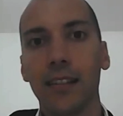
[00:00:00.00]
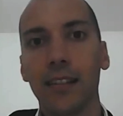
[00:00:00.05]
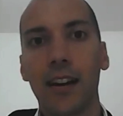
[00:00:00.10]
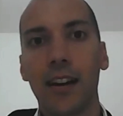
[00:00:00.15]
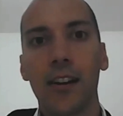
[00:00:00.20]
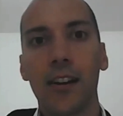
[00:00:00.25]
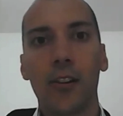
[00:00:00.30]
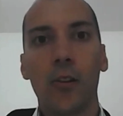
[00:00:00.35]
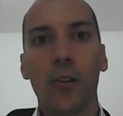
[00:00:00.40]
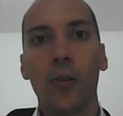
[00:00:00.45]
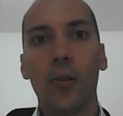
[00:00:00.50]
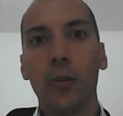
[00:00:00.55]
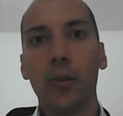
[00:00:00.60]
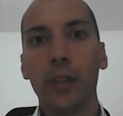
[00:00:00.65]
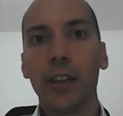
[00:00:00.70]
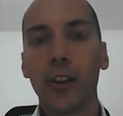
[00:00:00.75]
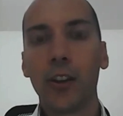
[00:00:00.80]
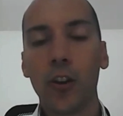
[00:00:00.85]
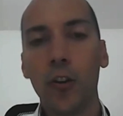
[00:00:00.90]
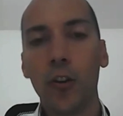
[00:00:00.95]
our
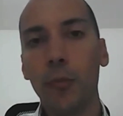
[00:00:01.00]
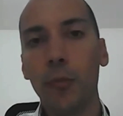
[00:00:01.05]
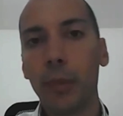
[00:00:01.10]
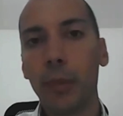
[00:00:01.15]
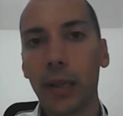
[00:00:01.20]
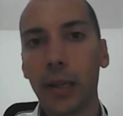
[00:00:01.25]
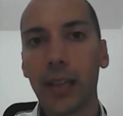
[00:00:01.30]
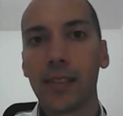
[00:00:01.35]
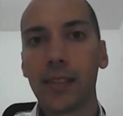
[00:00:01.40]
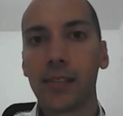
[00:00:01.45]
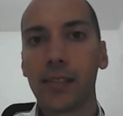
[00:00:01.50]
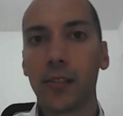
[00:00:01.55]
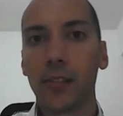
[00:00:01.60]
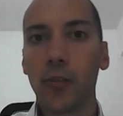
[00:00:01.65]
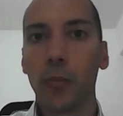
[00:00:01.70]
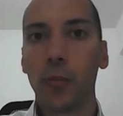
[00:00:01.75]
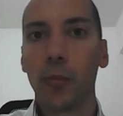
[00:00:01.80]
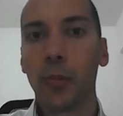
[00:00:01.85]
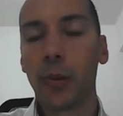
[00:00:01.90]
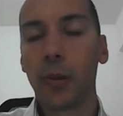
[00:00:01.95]
only hope against the
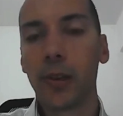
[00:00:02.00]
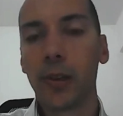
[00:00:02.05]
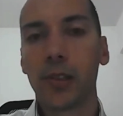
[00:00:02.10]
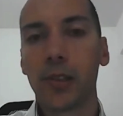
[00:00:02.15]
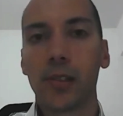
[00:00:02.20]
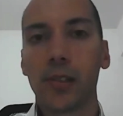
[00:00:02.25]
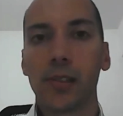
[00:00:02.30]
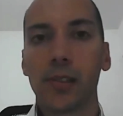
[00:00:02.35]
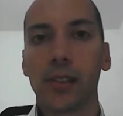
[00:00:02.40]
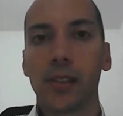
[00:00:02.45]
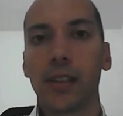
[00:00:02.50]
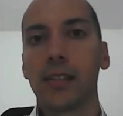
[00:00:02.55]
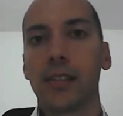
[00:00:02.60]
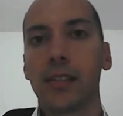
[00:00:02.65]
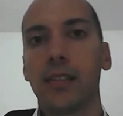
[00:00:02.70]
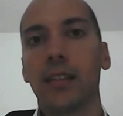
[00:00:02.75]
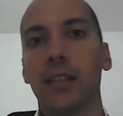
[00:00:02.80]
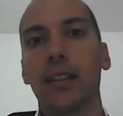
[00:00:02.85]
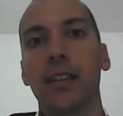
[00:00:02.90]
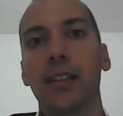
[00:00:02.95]
corporations,
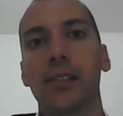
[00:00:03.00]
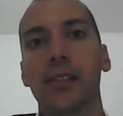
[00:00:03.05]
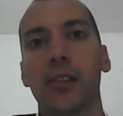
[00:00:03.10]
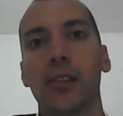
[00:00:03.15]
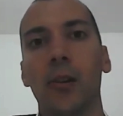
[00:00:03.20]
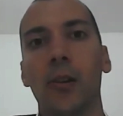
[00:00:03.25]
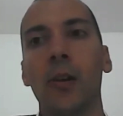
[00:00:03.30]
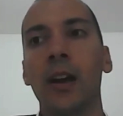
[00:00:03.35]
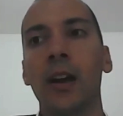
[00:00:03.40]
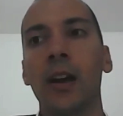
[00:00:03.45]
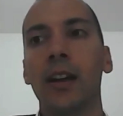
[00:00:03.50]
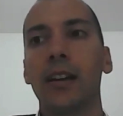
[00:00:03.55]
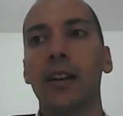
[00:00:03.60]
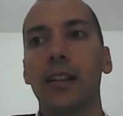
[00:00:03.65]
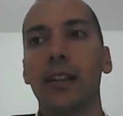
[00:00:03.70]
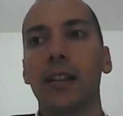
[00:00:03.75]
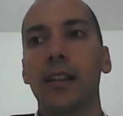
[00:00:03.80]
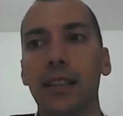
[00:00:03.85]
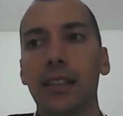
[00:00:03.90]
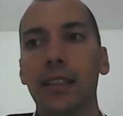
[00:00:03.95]
against the elite? So
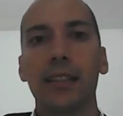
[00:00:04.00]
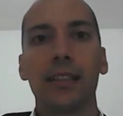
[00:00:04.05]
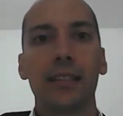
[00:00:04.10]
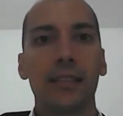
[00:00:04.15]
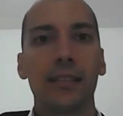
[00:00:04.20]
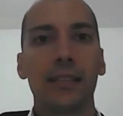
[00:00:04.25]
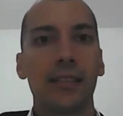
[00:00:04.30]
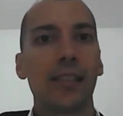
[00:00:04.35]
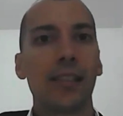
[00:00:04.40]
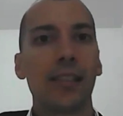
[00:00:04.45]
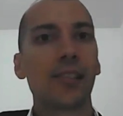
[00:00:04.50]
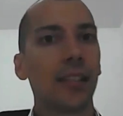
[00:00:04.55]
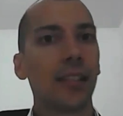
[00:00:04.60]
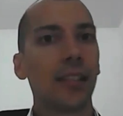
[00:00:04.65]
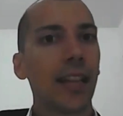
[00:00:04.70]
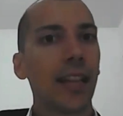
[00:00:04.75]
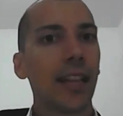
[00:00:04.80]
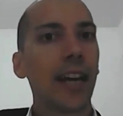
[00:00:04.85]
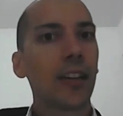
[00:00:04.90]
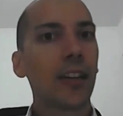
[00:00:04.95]
there's a
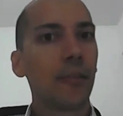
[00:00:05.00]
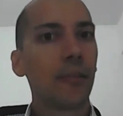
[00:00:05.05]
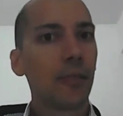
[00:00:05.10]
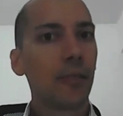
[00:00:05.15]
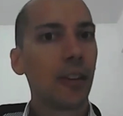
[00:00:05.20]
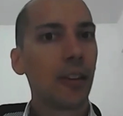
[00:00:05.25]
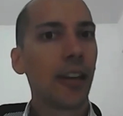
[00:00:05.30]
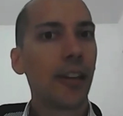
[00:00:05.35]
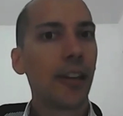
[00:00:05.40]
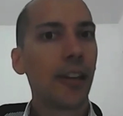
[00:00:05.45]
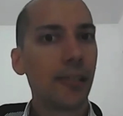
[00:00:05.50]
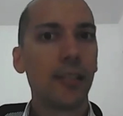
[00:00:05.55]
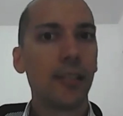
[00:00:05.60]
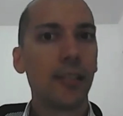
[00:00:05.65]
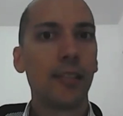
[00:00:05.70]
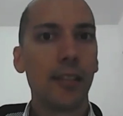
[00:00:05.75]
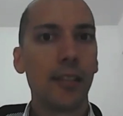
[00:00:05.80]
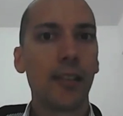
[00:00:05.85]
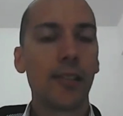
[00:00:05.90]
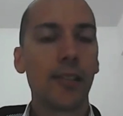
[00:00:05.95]
lack of
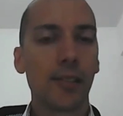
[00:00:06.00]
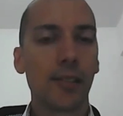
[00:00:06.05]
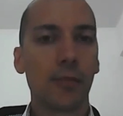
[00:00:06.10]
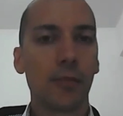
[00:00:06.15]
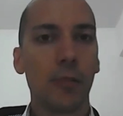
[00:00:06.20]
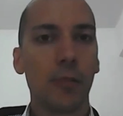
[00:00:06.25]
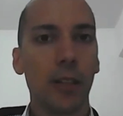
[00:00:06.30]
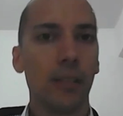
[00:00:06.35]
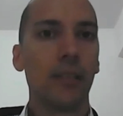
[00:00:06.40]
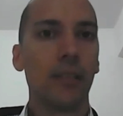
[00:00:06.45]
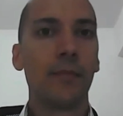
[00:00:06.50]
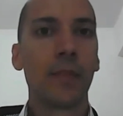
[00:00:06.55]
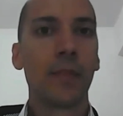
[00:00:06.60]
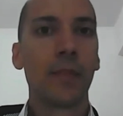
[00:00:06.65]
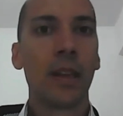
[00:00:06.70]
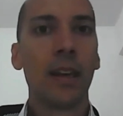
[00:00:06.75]
clarity there as well.